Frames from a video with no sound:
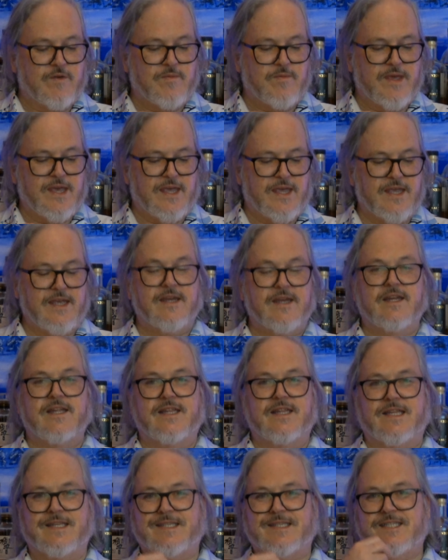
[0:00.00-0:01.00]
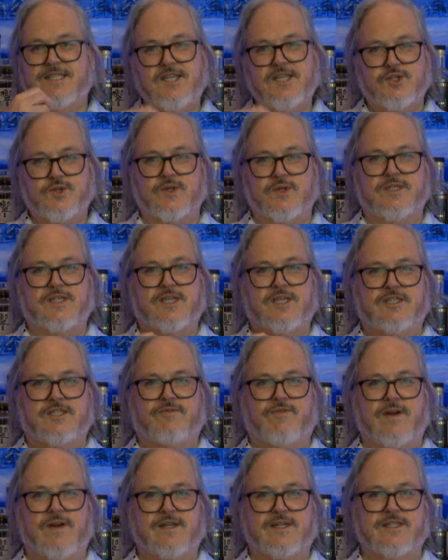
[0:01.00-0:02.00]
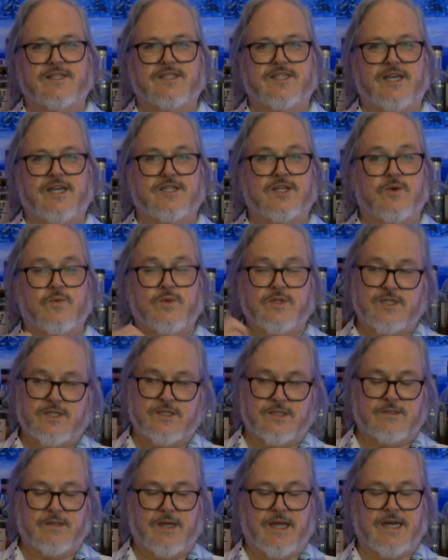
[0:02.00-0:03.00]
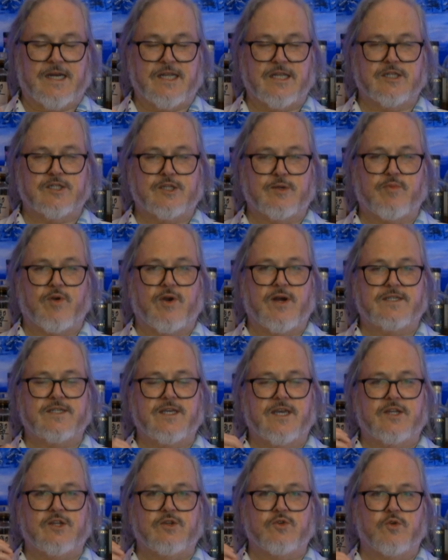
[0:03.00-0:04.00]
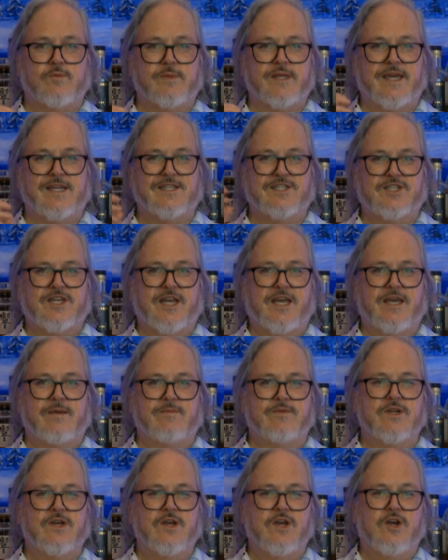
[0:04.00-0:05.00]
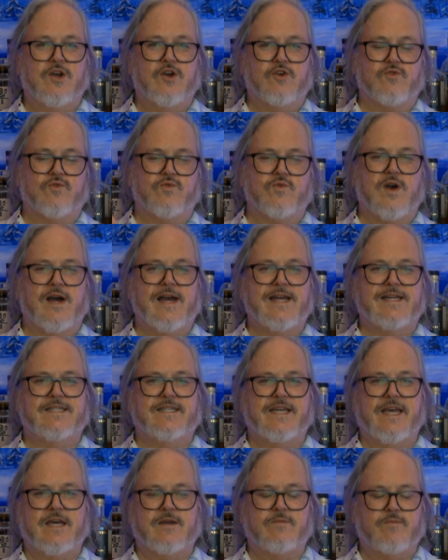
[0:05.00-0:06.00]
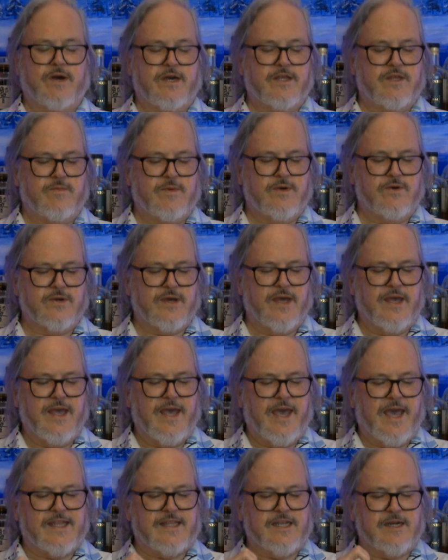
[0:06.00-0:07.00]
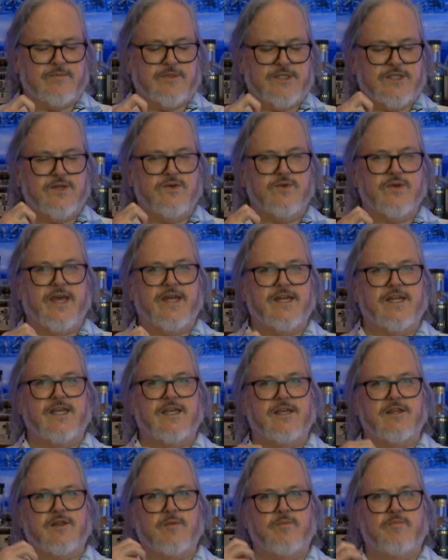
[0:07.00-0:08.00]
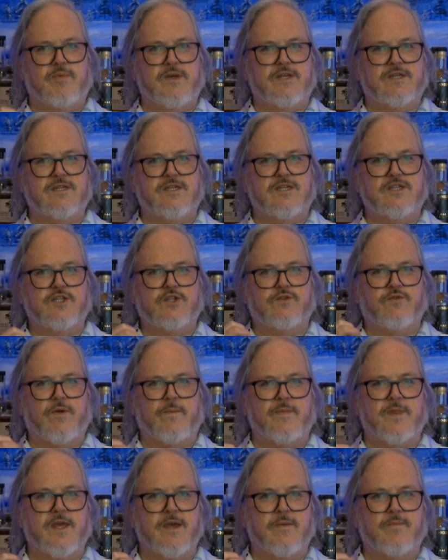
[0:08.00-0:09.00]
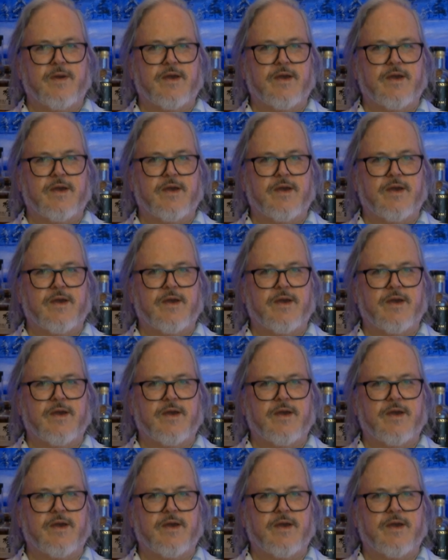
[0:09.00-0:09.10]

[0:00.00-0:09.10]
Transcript: For me, the citrus is front and center, which is a little surprising. It normally gets tamed right down by the milk. And then I'm still getting the bitterness from the